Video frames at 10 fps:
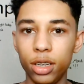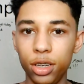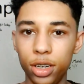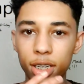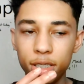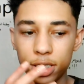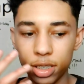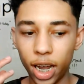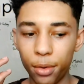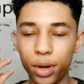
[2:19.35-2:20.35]
You need to,
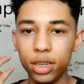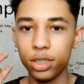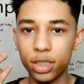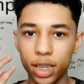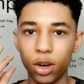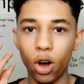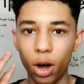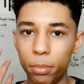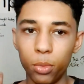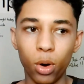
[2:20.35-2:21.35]
like, when you think,
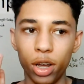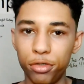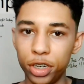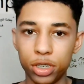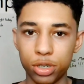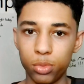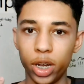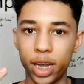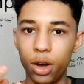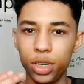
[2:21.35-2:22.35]
oh, but what if it doesn't
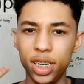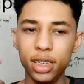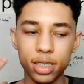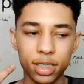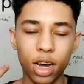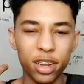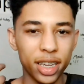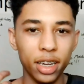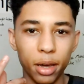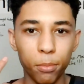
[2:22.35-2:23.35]
work out? You need to start
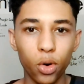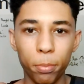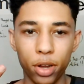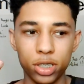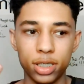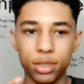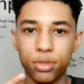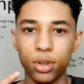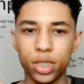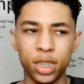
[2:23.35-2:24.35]
thinking more positive
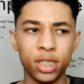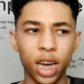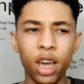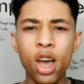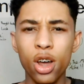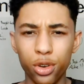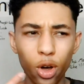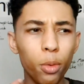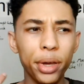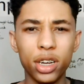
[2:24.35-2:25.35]
thoughts. And it's like,
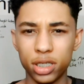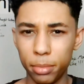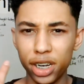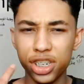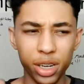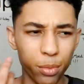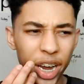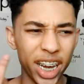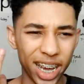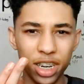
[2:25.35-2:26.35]
no, because I'm actually
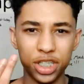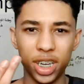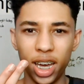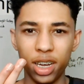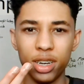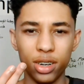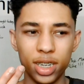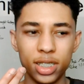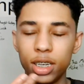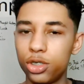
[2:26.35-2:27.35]
really educated on
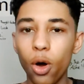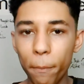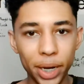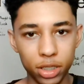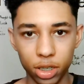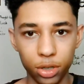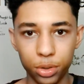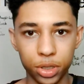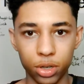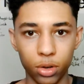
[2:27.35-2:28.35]
this. Don't be
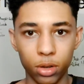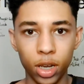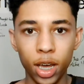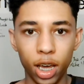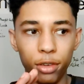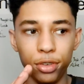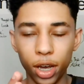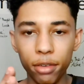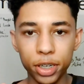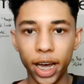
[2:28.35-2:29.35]
delusional. If you
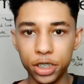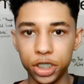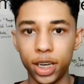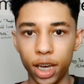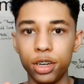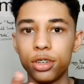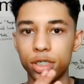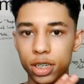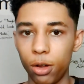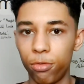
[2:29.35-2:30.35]
haven't educated
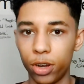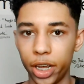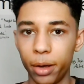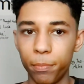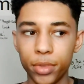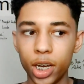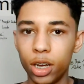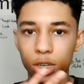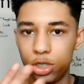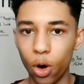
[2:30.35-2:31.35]
yourself on it,
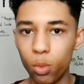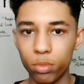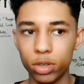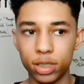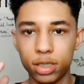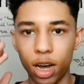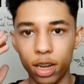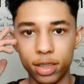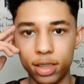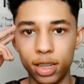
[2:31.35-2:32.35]
don't
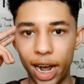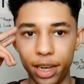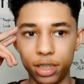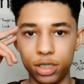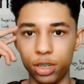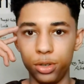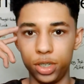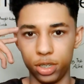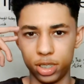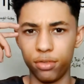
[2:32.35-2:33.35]
start like
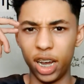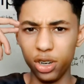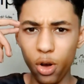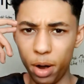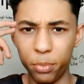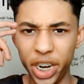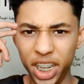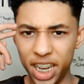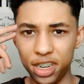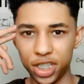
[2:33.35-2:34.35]
deluding yourself. Like, no, I'm
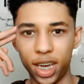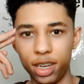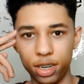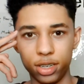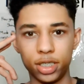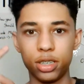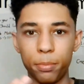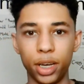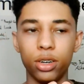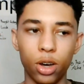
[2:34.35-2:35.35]
really educated on this
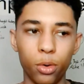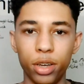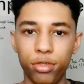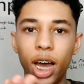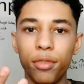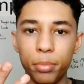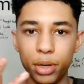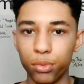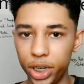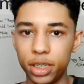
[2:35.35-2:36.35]
topic. No, if you haven't
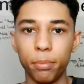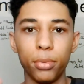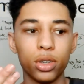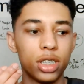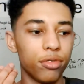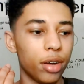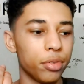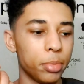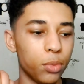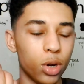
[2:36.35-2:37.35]
been reading books, if you
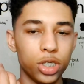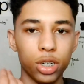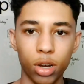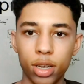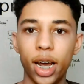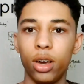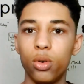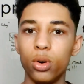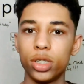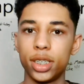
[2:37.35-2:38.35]
haven't been watching online
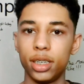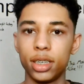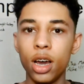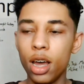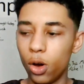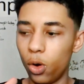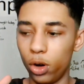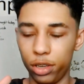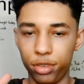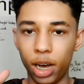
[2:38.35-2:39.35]
courses,
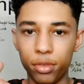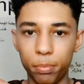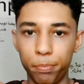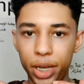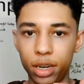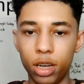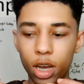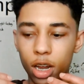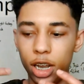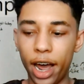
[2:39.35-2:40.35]
or if you haven't been
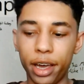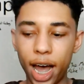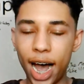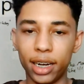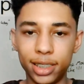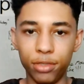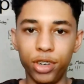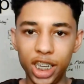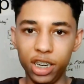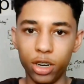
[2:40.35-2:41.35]
like
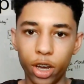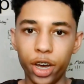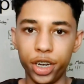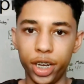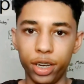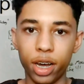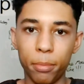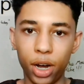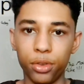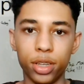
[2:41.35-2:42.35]
actively learning
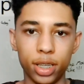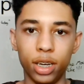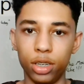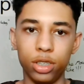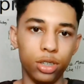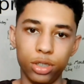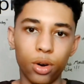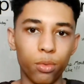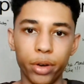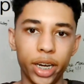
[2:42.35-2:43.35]
about the thing, you
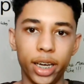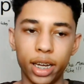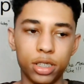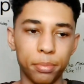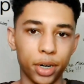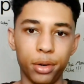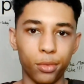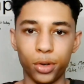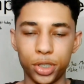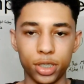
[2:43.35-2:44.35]
don't really get to
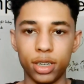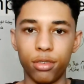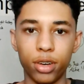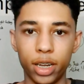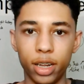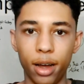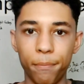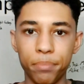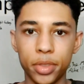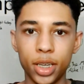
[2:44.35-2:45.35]
brainwash yourself like that.
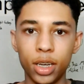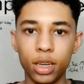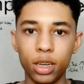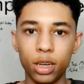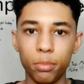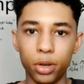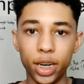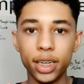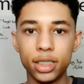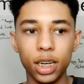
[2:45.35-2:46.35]
But
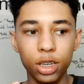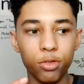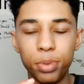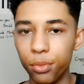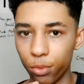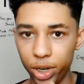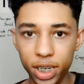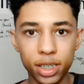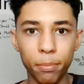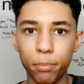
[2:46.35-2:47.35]
let's say you've been
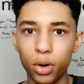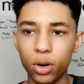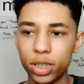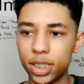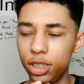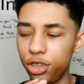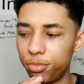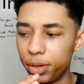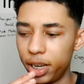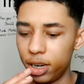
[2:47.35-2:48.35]
reading books and
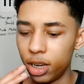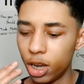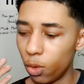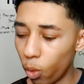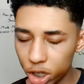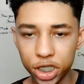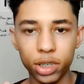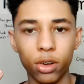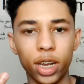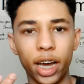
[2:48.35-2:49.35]
you've been watching
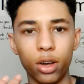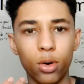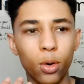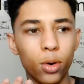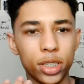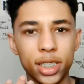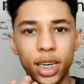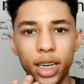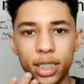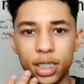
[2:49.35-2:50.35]
online
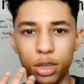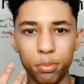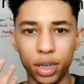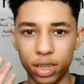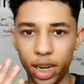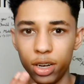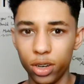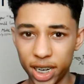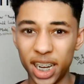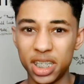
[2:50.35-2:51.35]
courses and you've been like
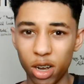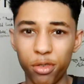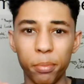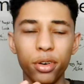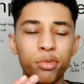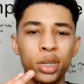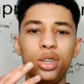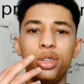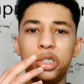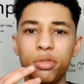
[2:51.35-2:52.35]
looking at self-improvement
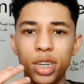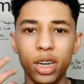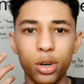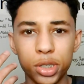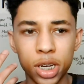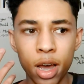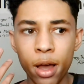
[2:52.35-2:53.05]
YouTube videos.